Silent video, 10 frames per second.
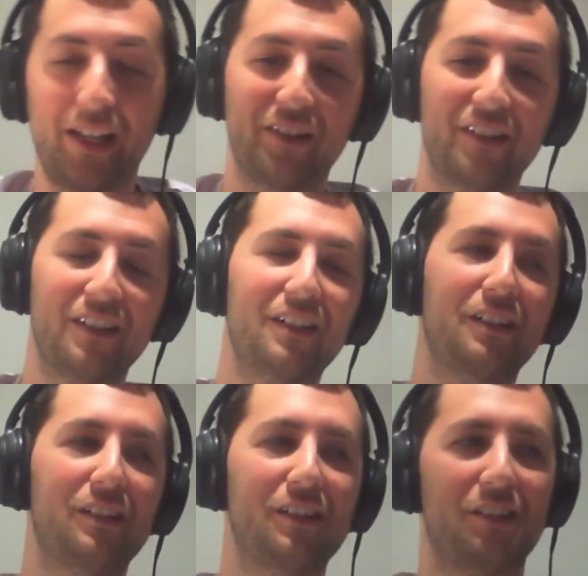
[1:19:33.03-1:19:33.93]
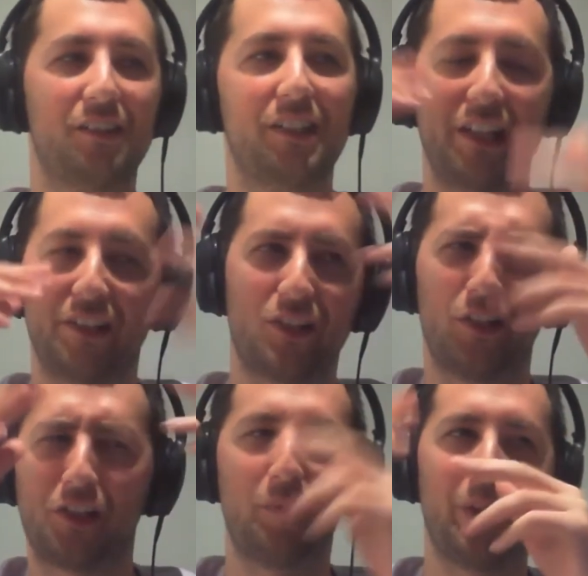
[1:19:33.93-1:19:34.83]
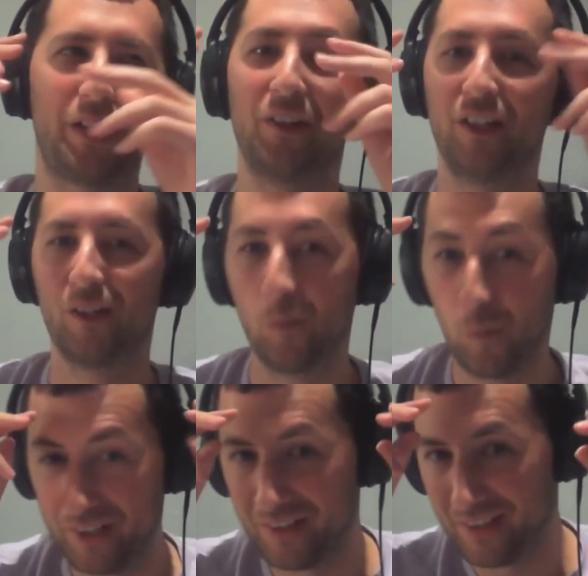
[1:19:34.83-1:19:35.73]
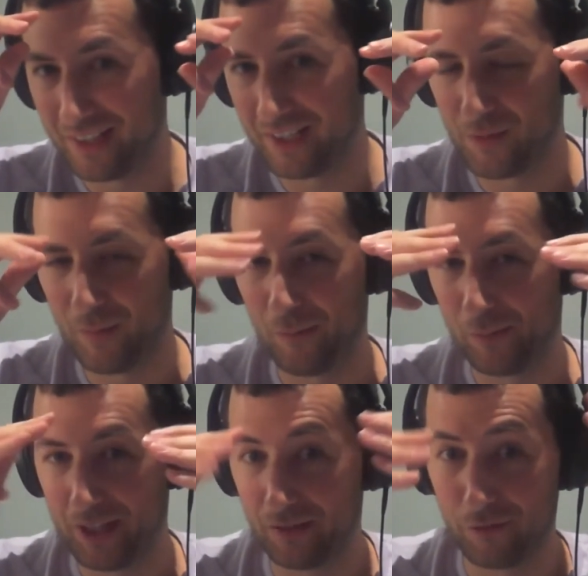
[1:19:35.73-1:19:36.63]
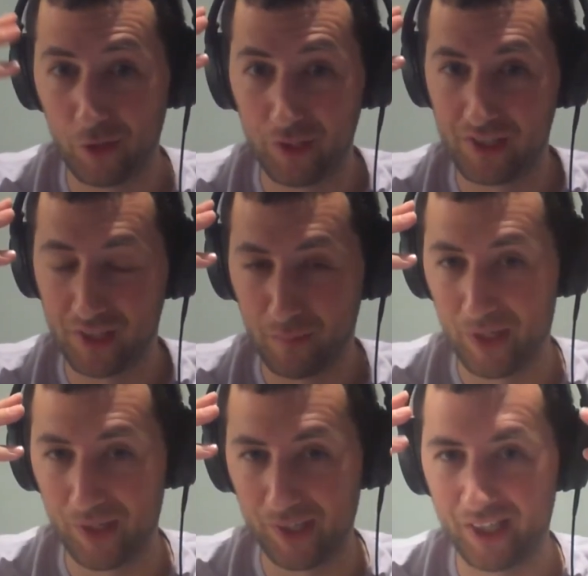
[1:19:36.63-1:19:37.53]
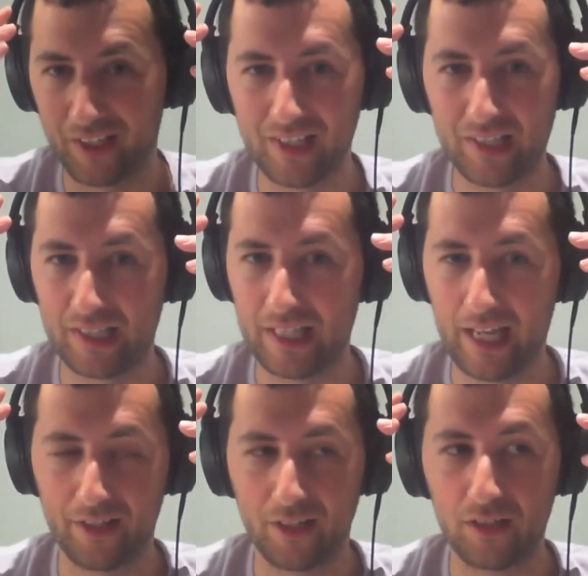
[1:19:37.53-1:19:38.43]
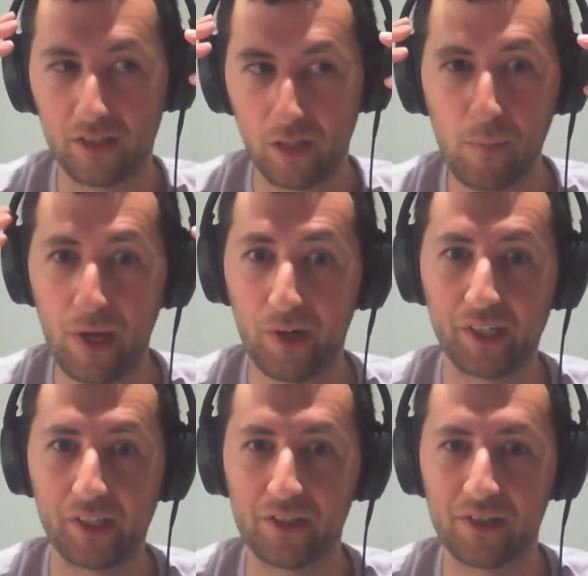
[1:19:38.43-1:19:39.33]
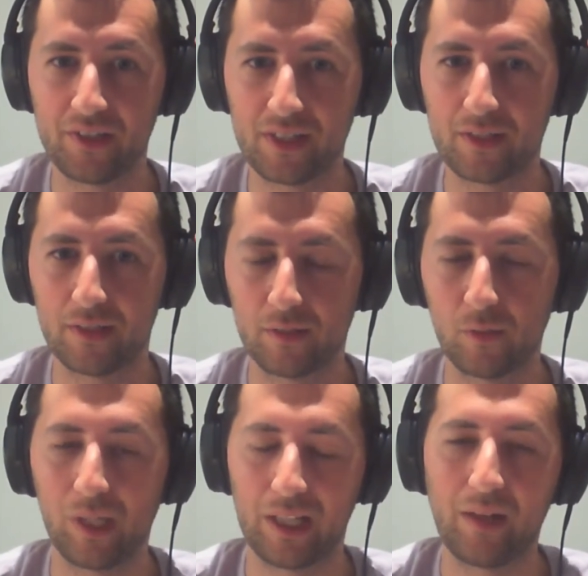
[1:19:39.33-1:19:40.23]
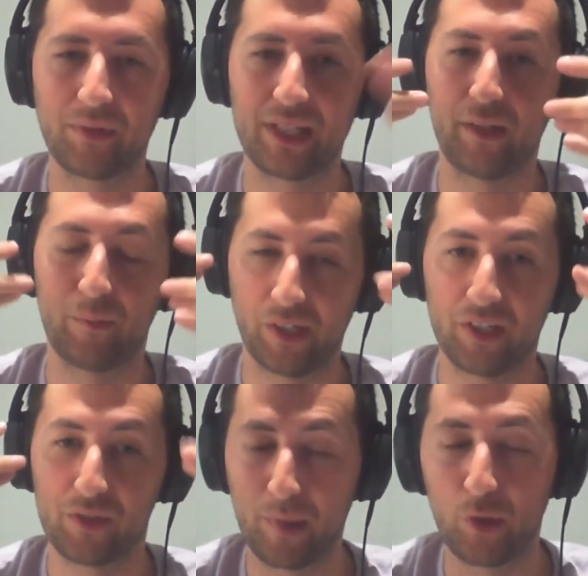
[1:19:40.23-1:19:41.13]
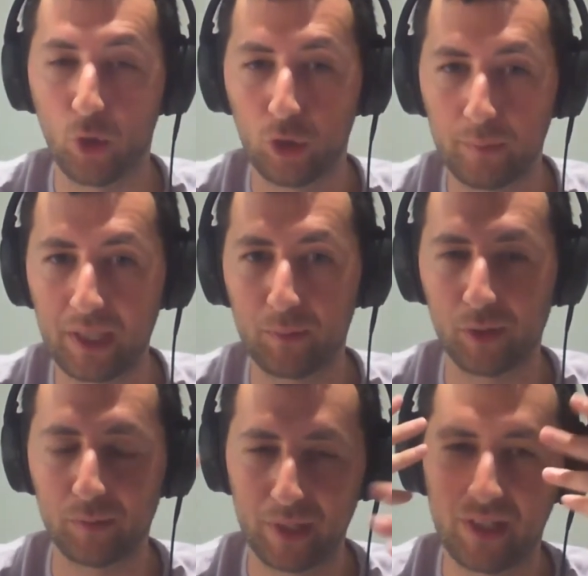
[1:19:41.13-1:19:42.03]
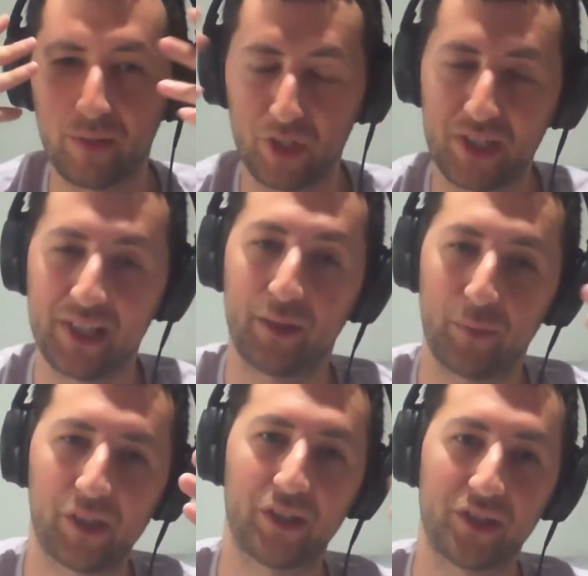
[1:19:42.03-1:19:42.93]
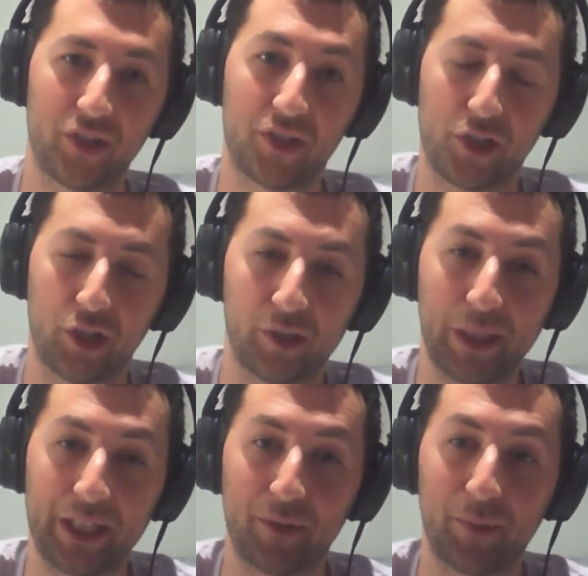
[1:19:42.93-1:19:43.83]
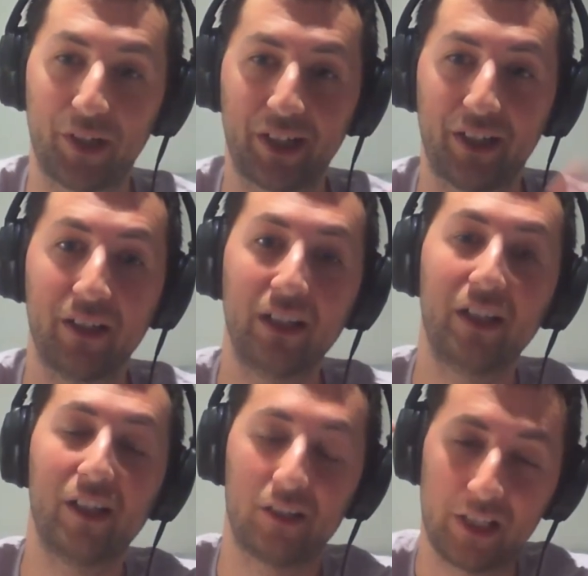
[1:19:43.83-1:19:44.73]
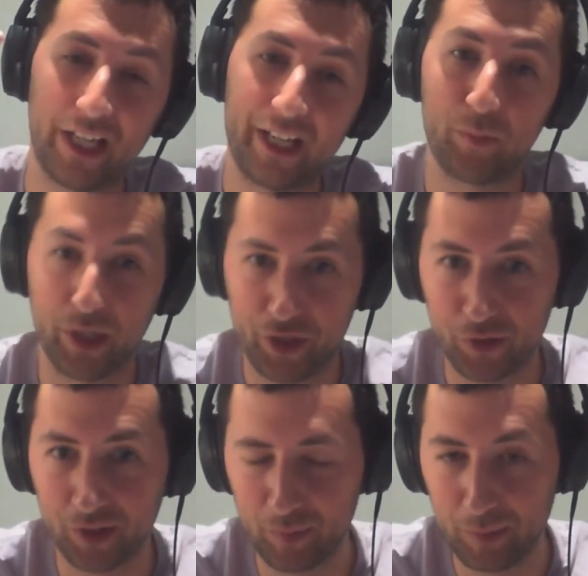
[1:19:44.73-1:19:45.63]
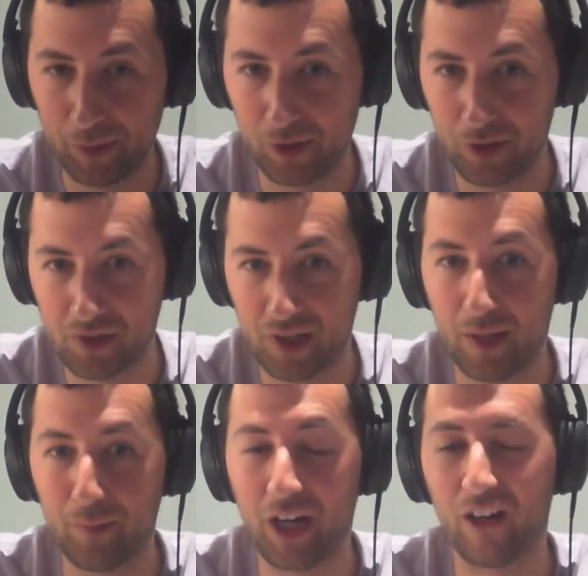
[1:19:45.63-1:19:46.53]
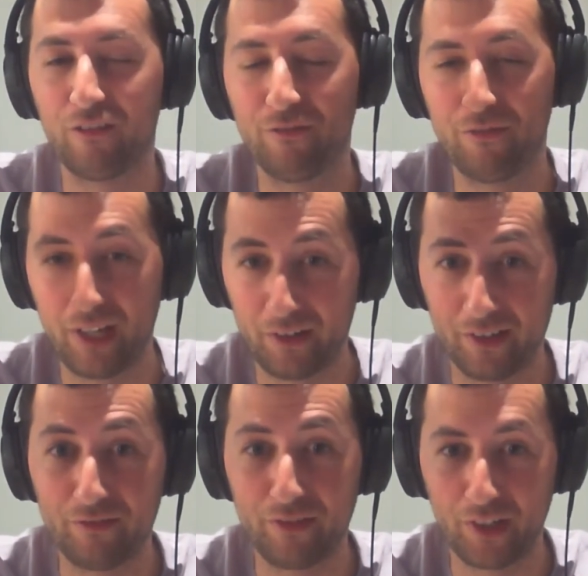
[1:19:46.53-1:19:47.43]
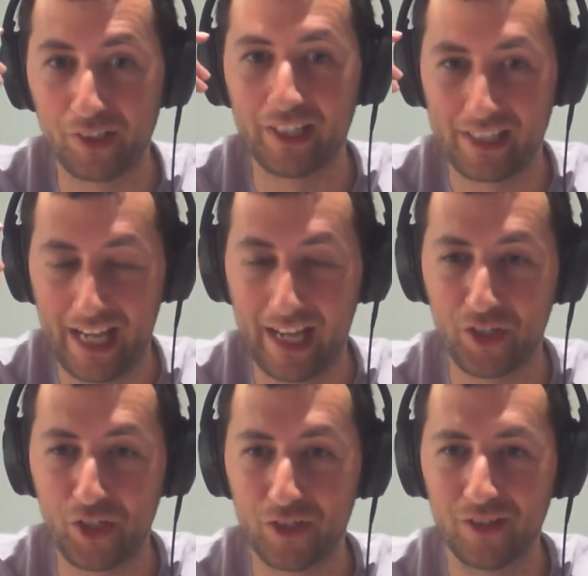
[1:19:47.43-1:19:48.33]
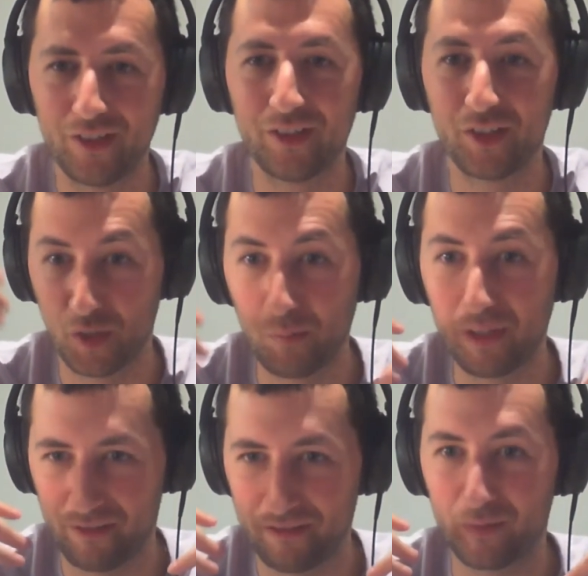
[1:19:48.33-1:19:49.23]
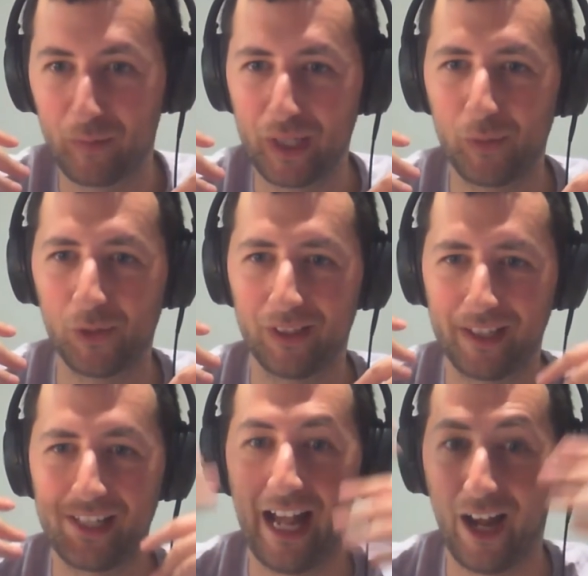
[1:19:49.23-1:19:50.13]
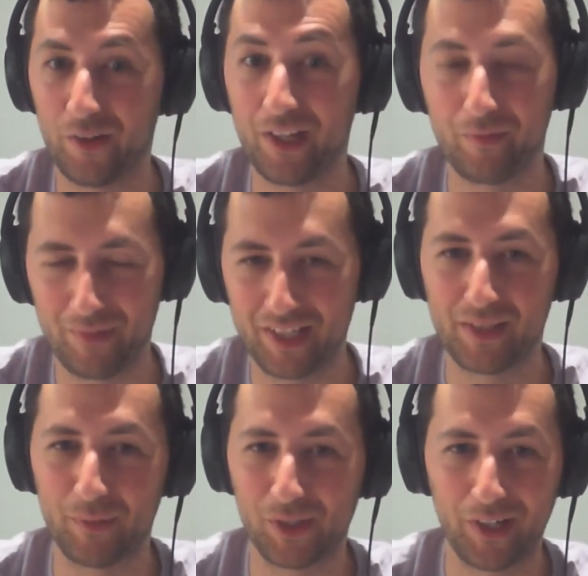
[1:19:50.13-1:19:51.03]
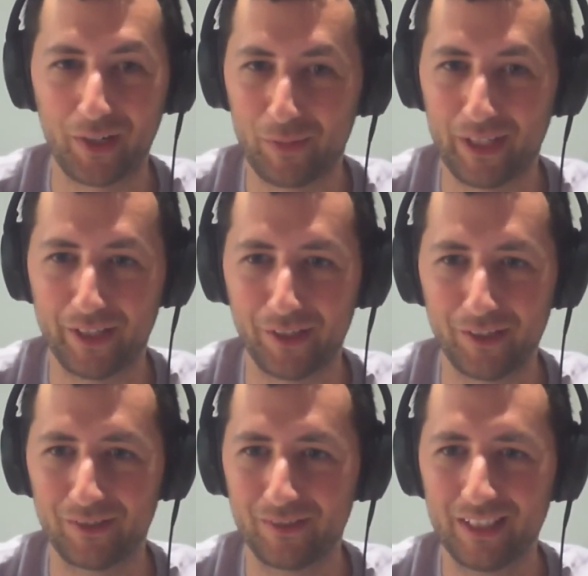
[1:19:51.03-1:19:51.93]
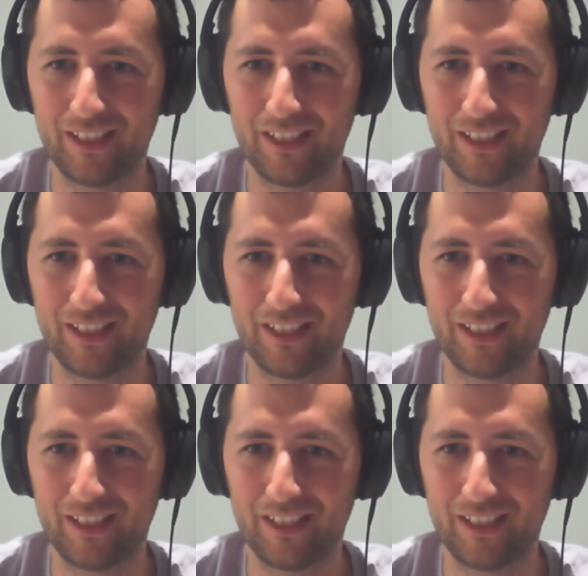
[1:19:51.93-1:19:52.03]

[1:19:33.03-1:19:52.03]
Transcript: And yeah, there's a lot to unpack here. One of the things about playing phonies in America is that Americans, well, I'm saying Americans, but all people, but I'm just saying Americans because it's only played in America, like pressuring people on time, are very, very attached to bluffing people and how that makes them a great player.